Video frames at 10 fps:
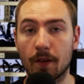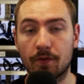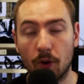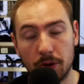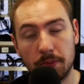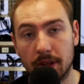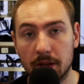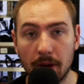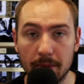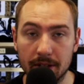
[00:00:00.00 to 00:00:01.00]
phone number that
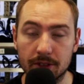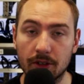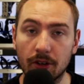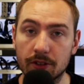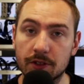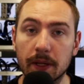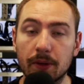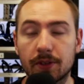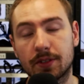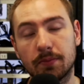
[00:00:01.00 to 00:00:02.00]
you might be able to call and
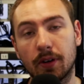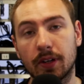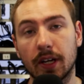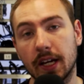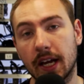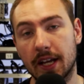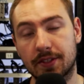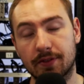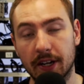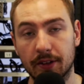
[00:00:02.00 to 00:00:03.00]
speak with someone? Is
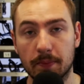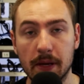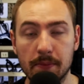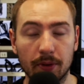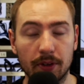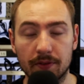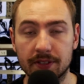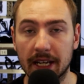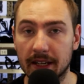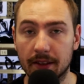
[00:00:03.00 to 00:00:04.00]
there any other people that have
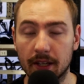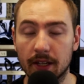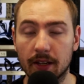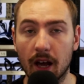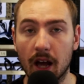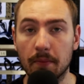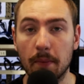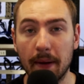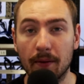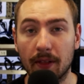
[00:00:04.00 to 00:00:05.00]
said anything
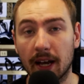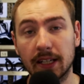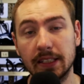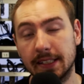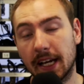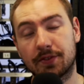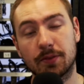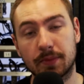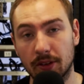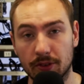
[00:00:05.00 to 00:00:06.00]
about that? If
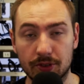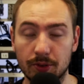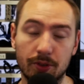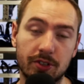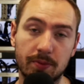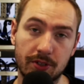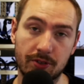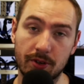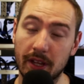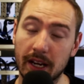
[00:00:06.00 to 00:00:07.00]
something looks too good to be
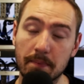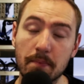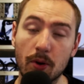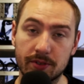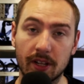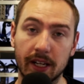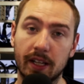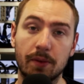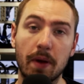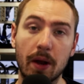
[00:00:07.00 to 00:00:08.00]
true, then it most
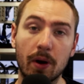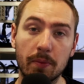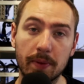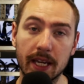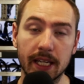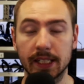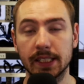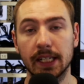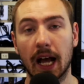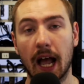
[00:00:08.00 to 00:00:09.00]
likely may well be.
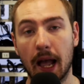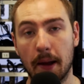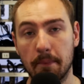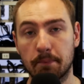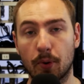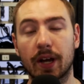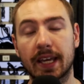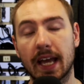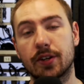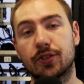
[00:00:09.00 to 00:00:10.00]
But
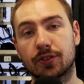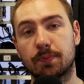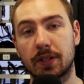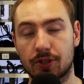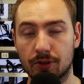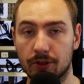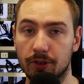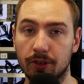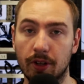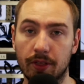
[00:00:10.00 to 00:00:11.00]
again, just be
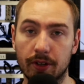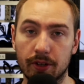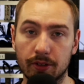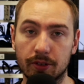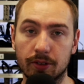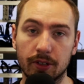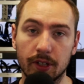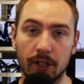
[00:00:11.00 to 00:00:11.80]
sure that you're